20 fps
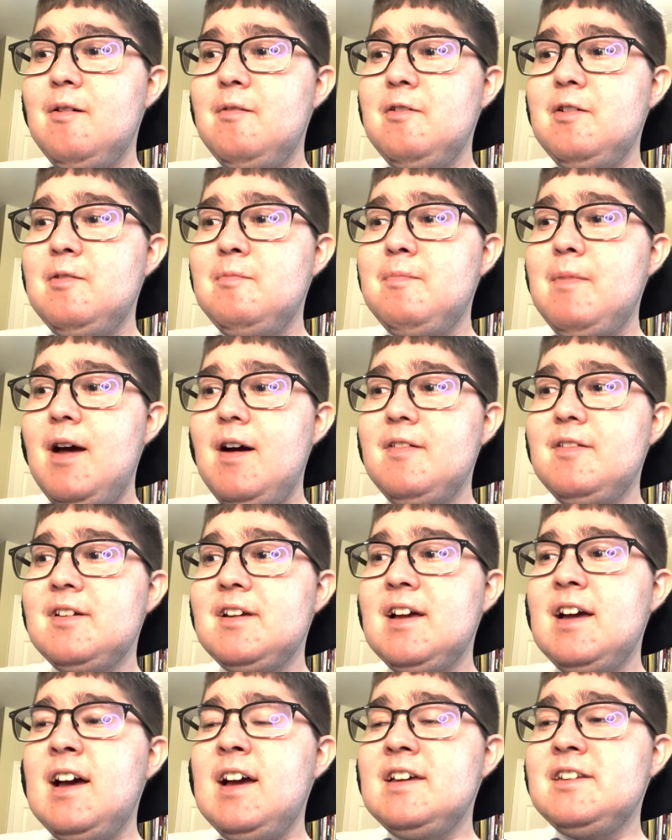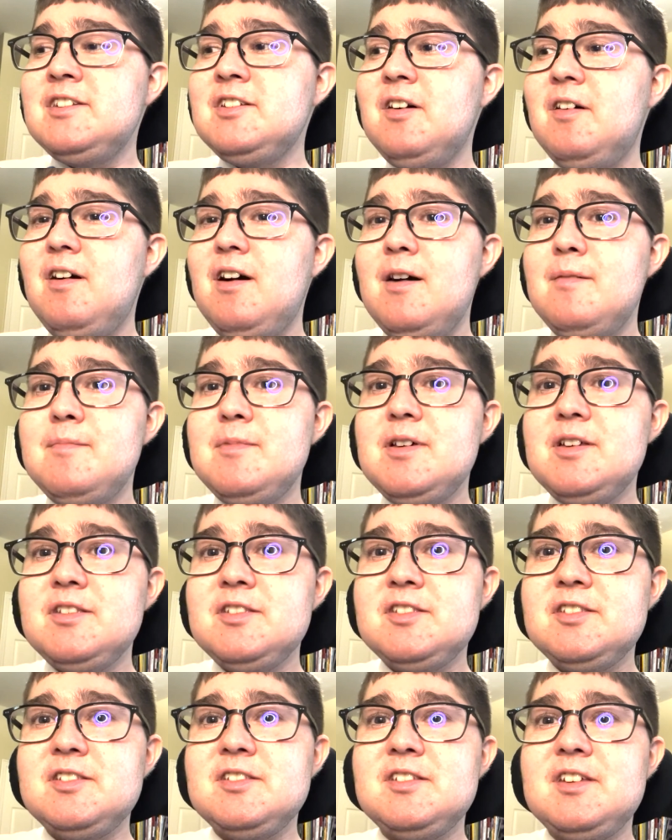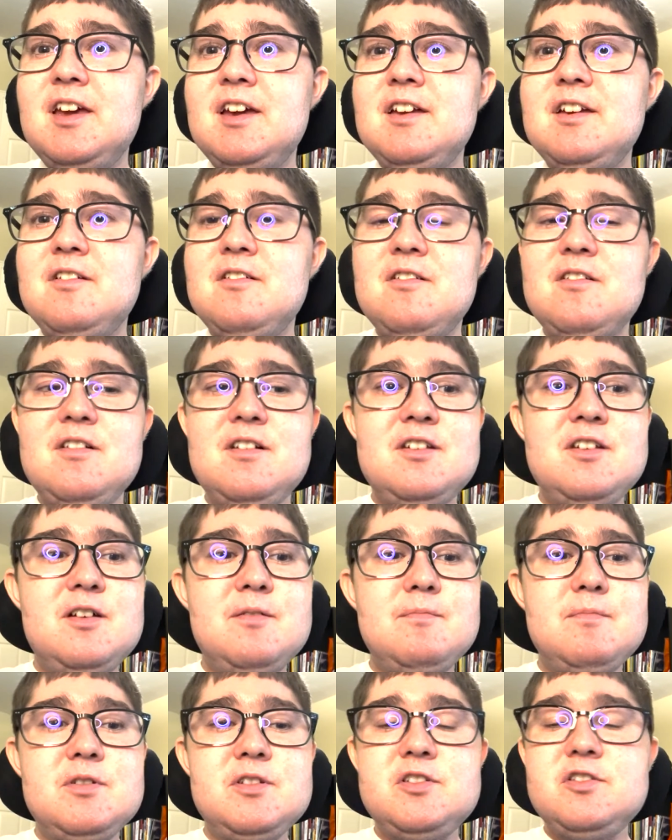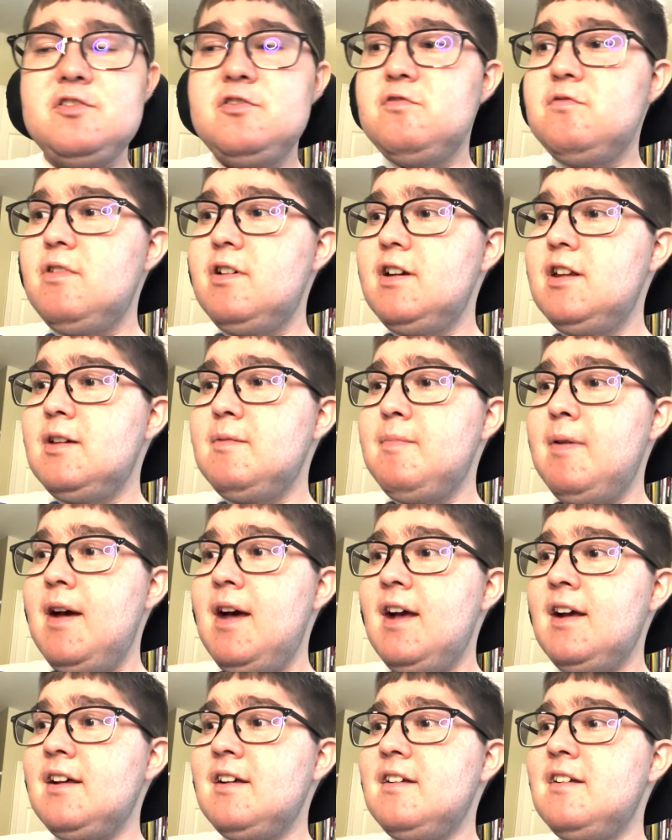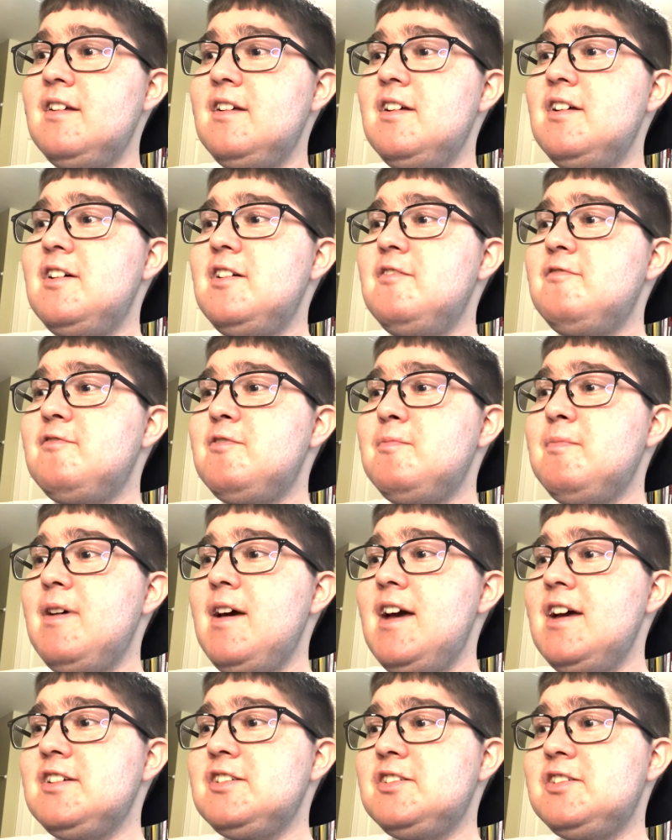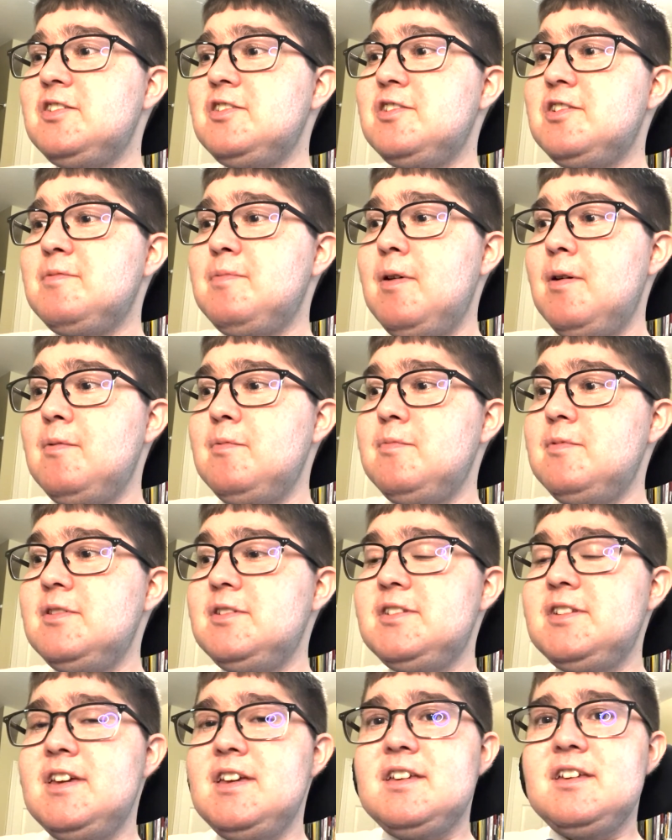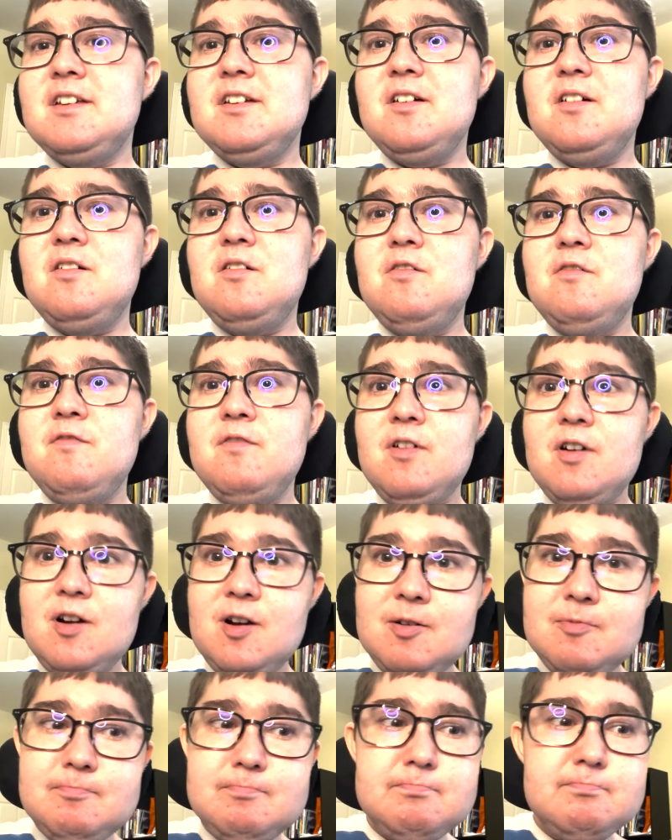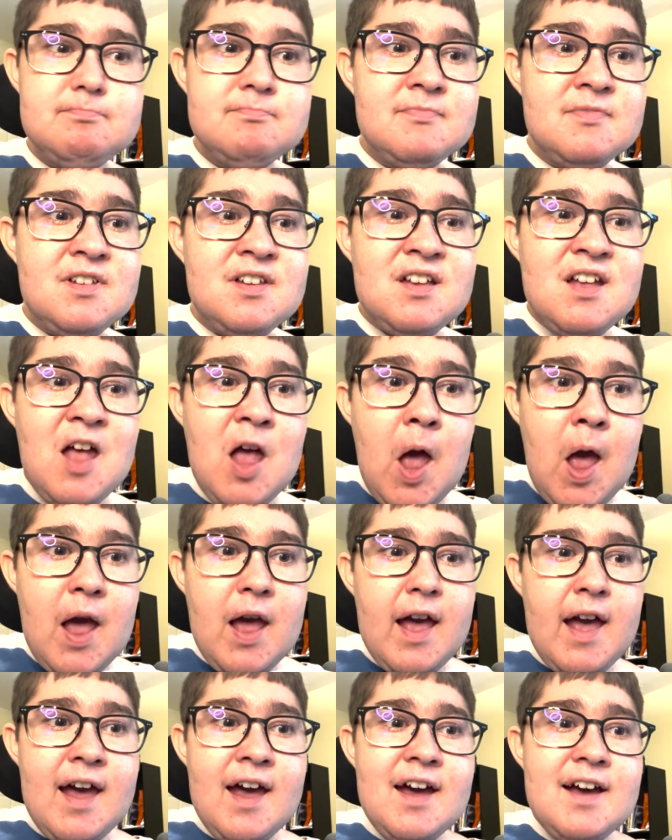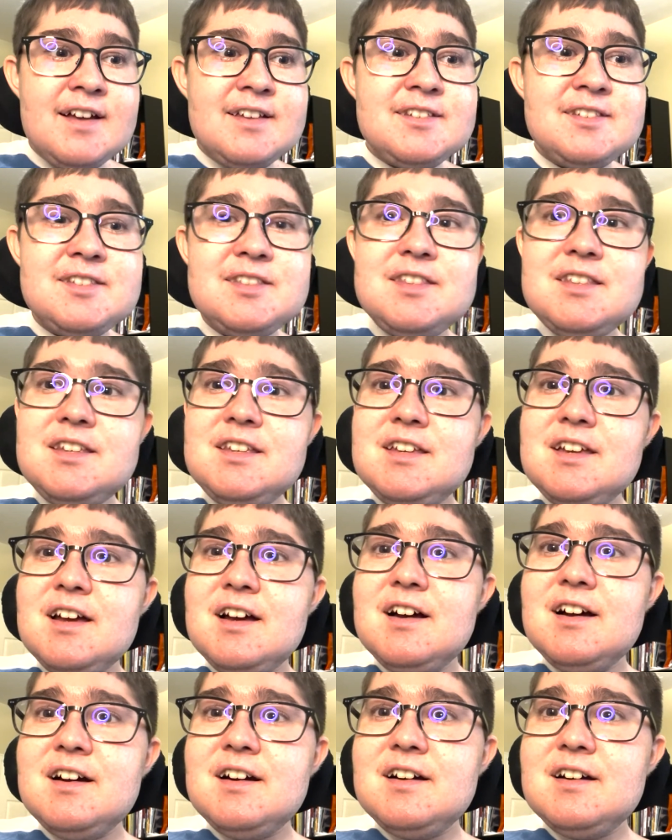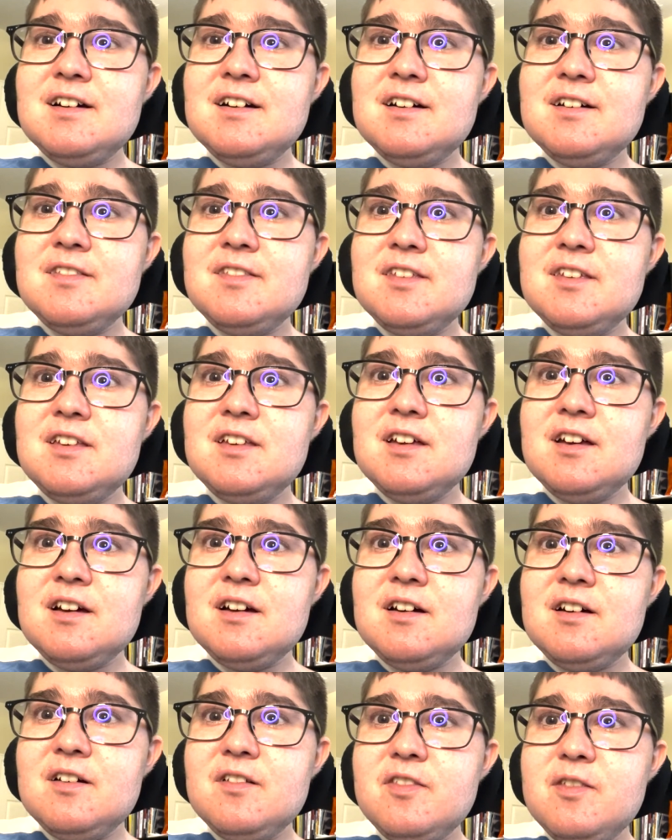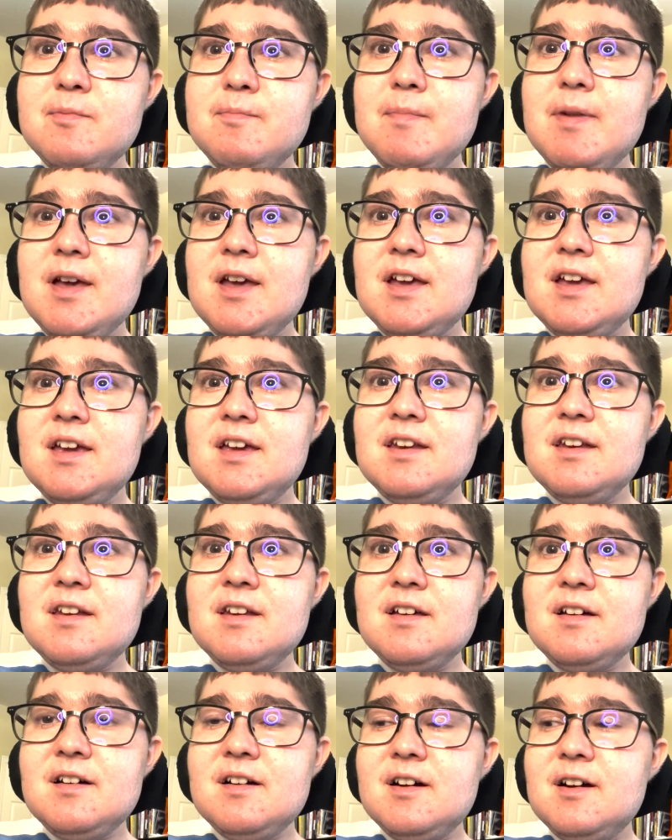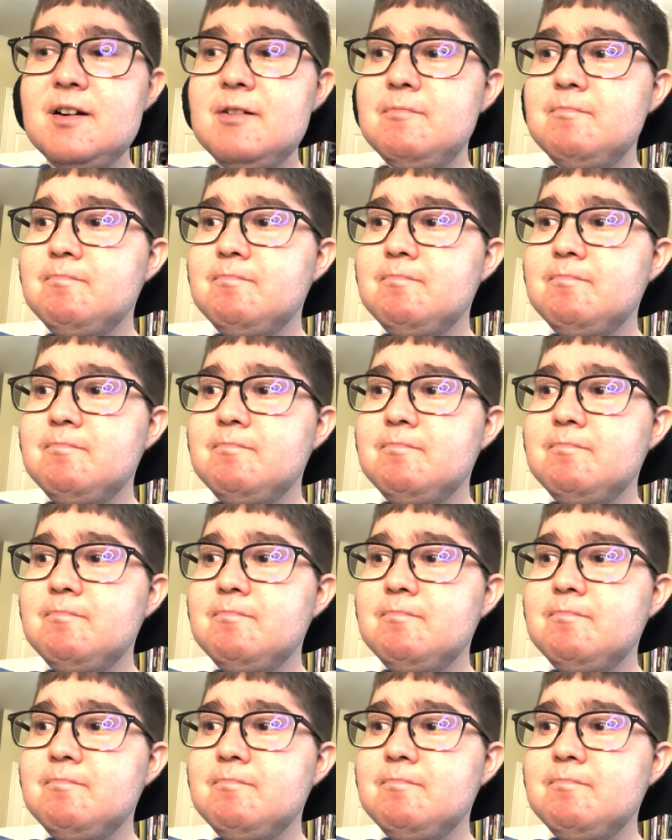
Malachi Thomas. Yeah, you're a uh, number two running back from last year probably taking over as the uh, uh, the uh, uh the main uh,